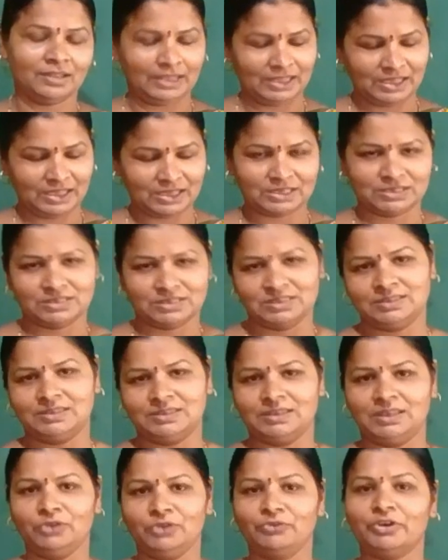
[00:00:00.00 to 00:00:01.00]
Yes,
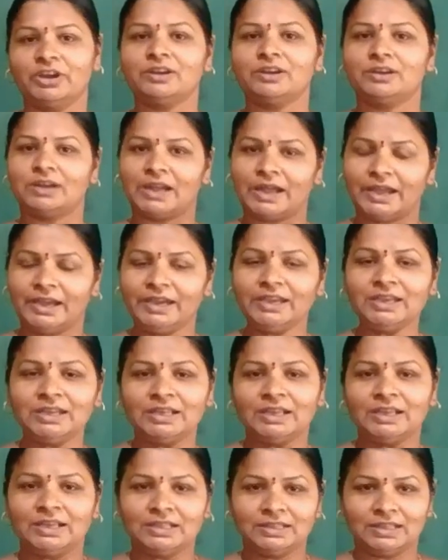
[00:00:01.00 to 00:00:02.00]
you are
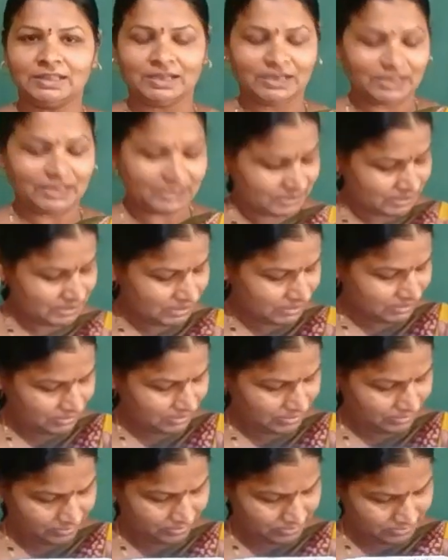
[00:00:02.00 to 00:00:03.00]
right. The
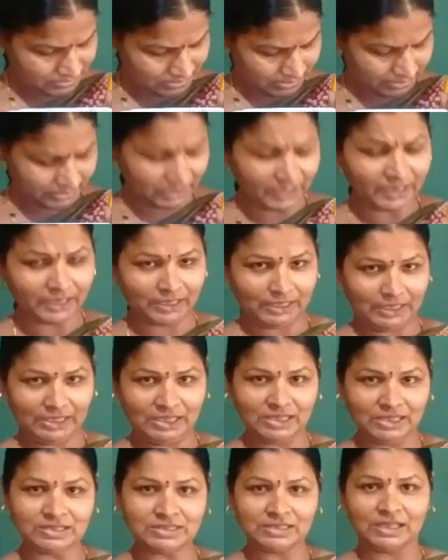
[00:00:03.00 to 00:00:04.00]
lesson second
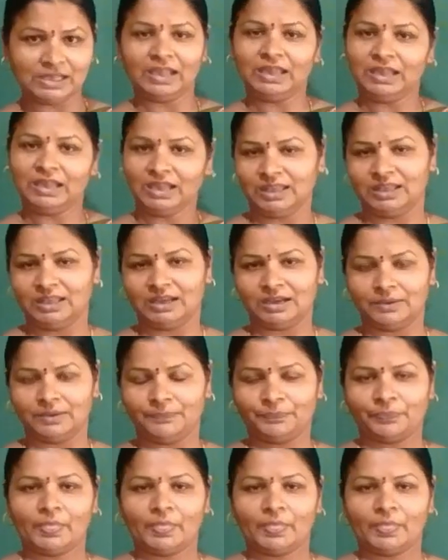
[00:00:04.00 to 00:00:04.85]
is air.